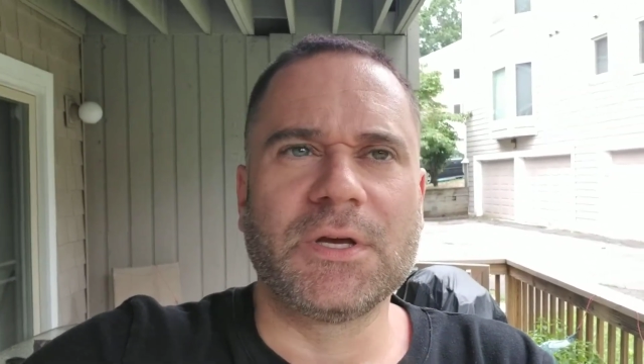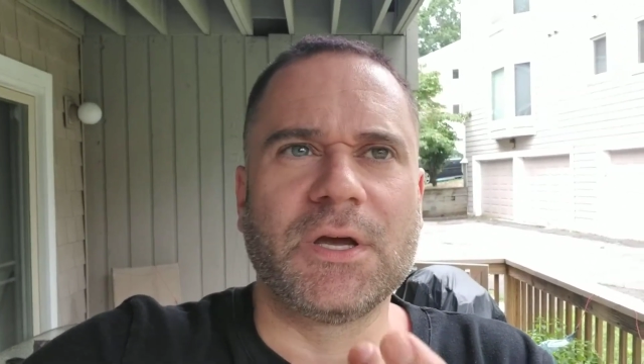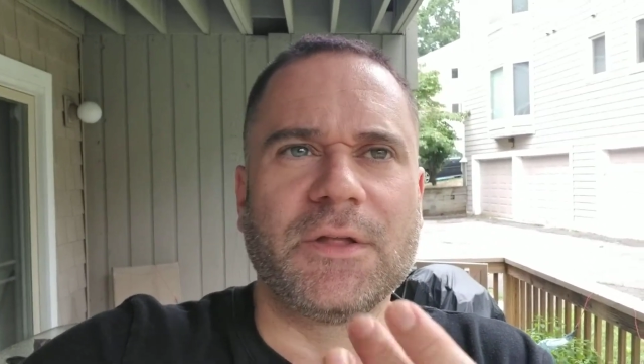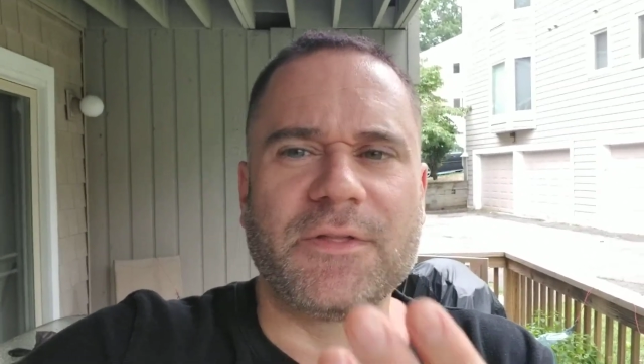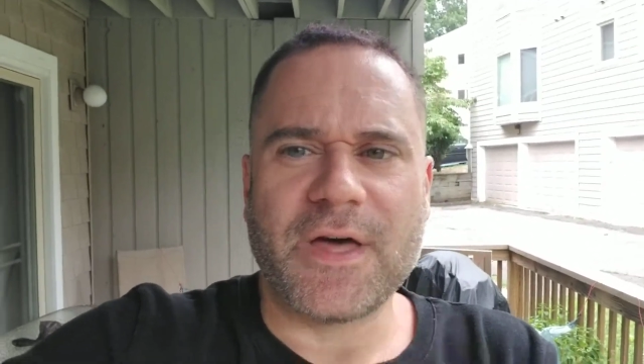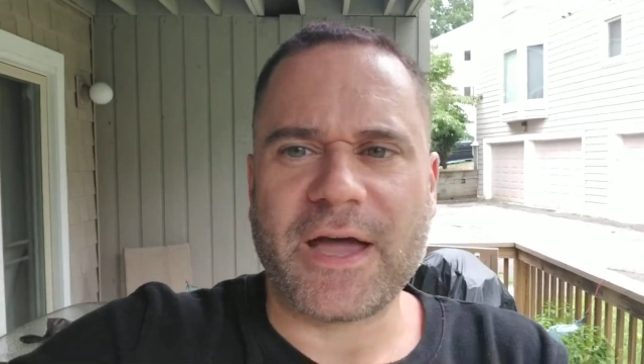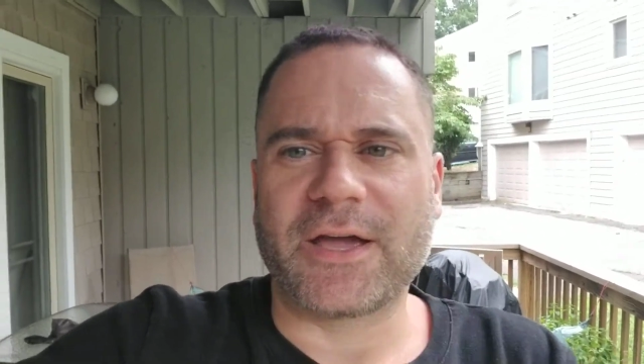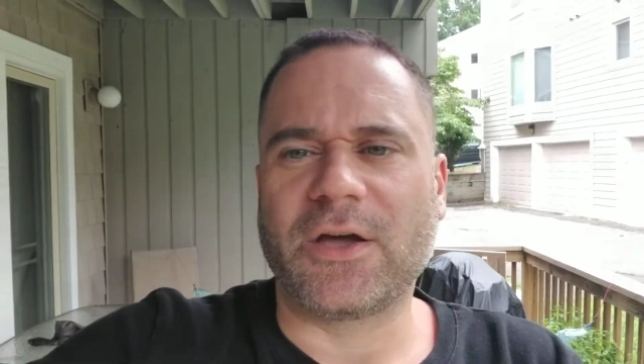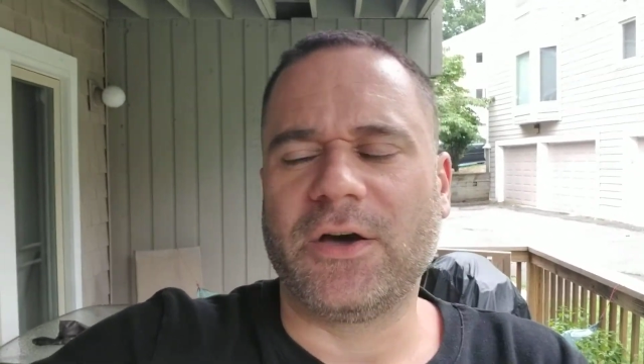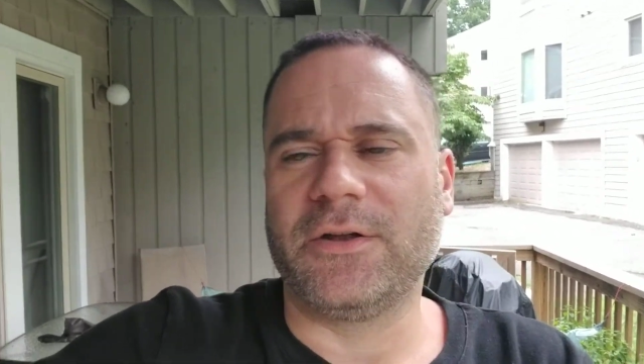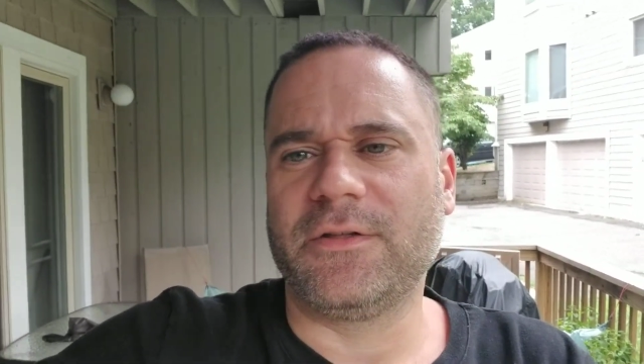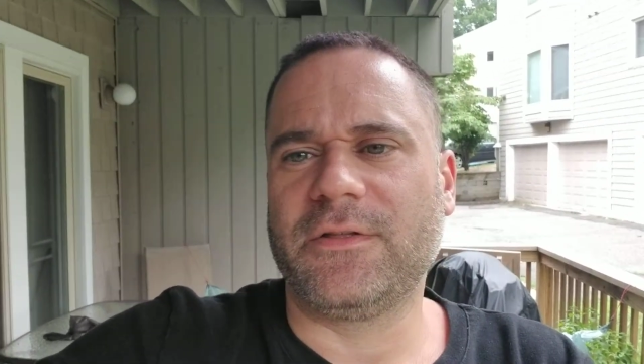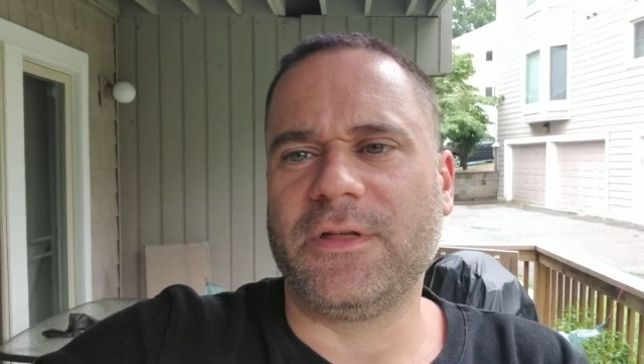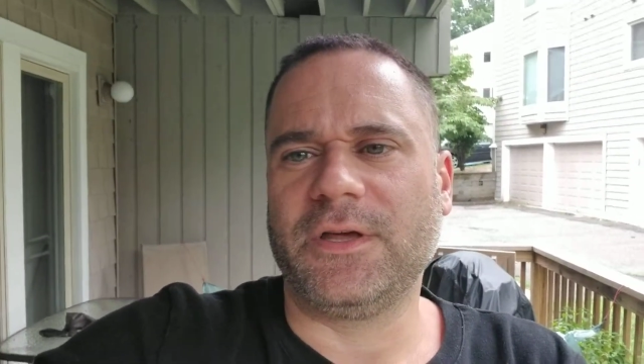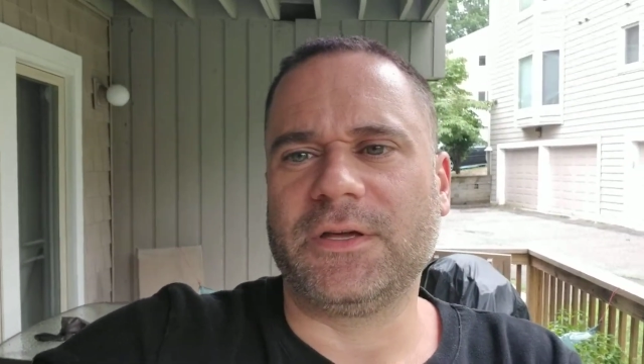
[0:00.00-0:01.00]
that kind
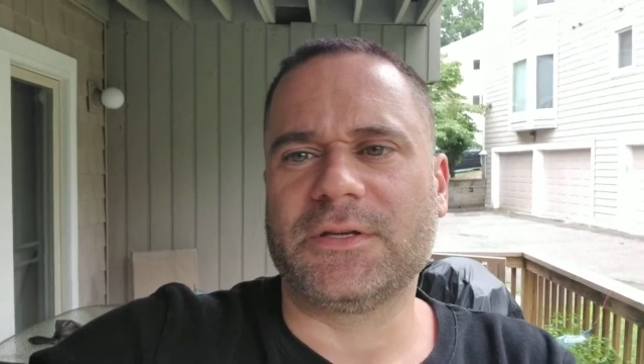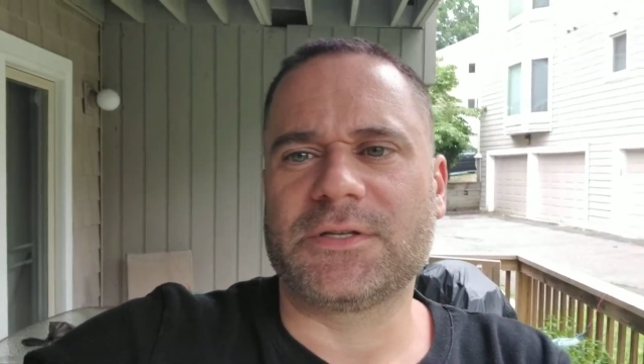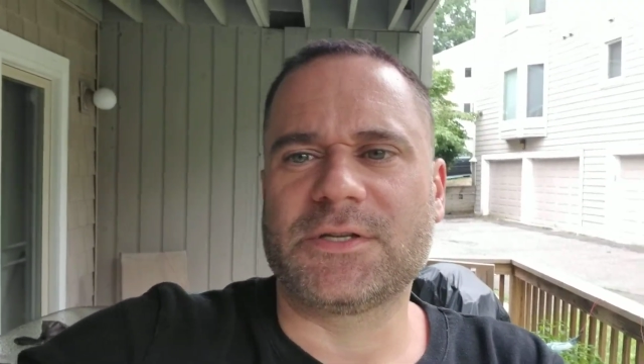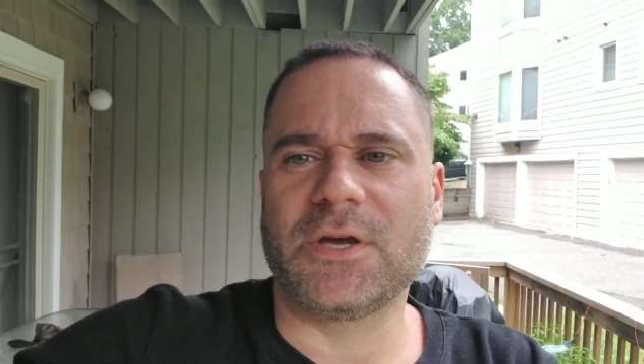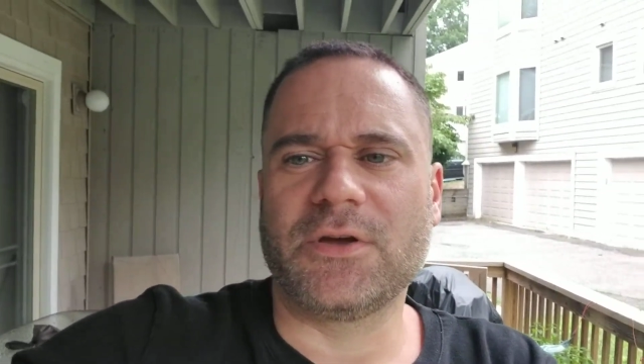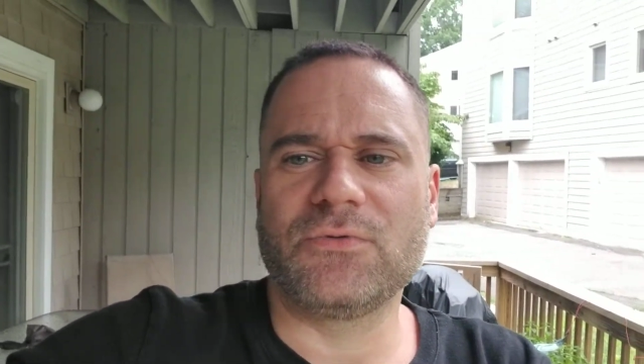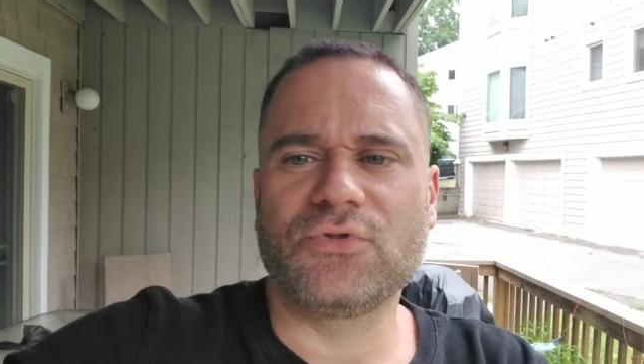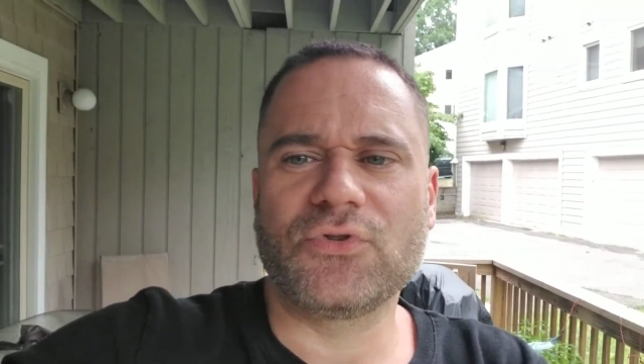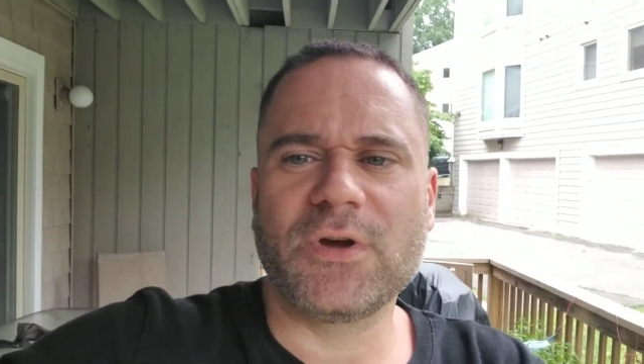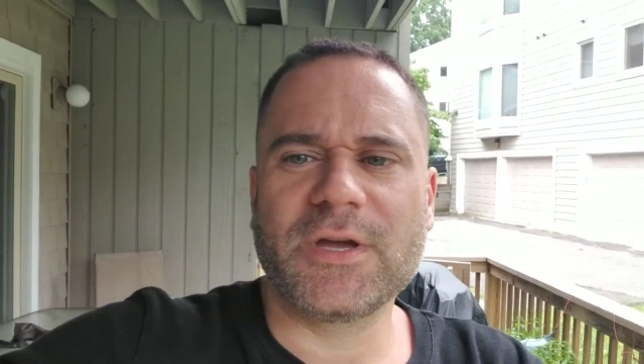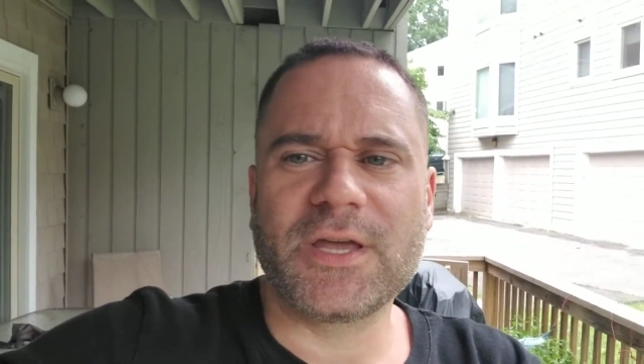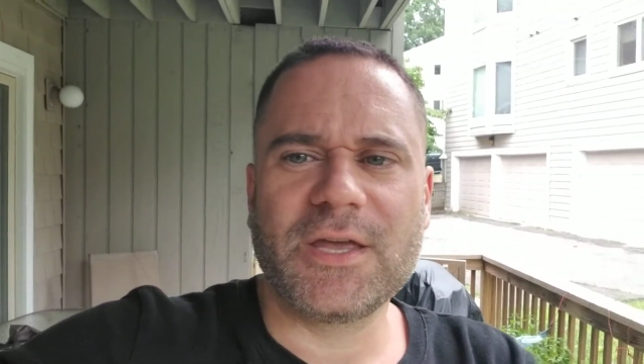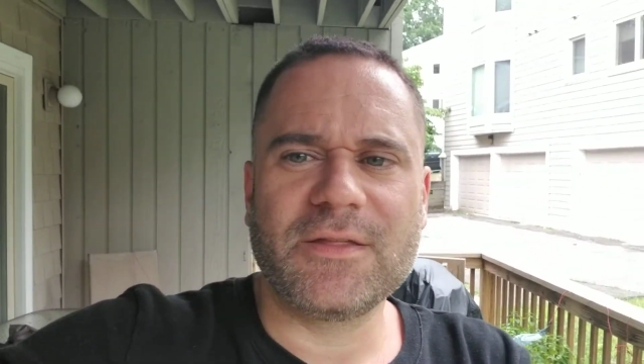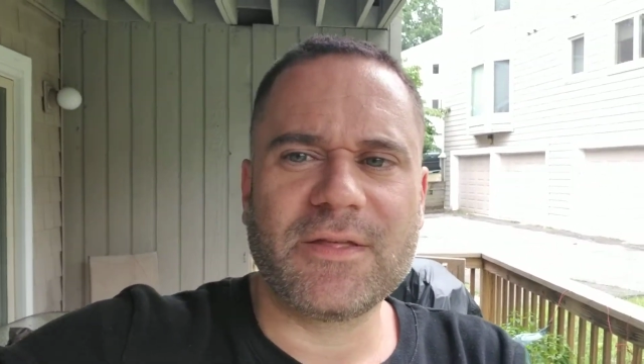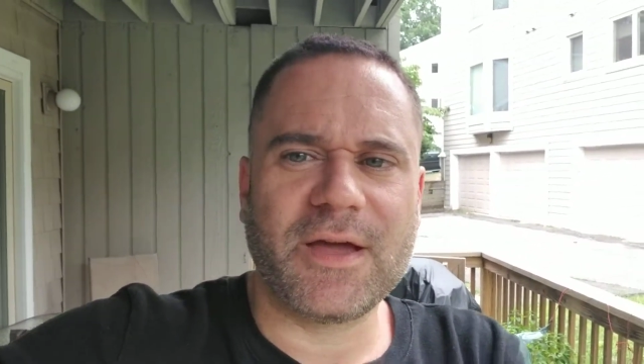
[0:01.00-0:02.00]
of thing. So try and
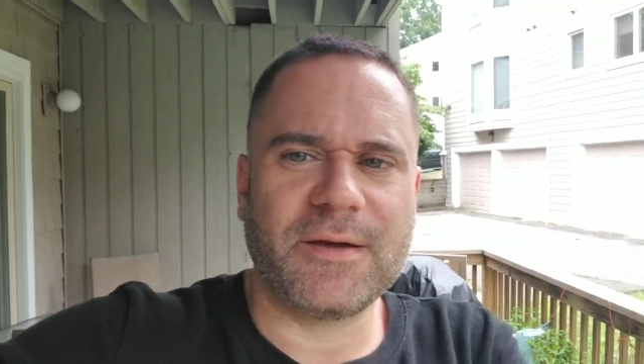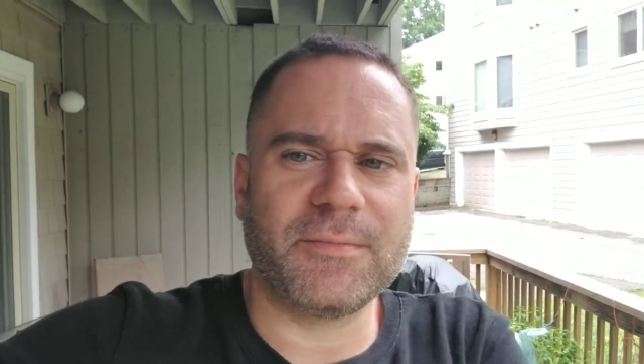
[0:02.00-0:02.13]
keep that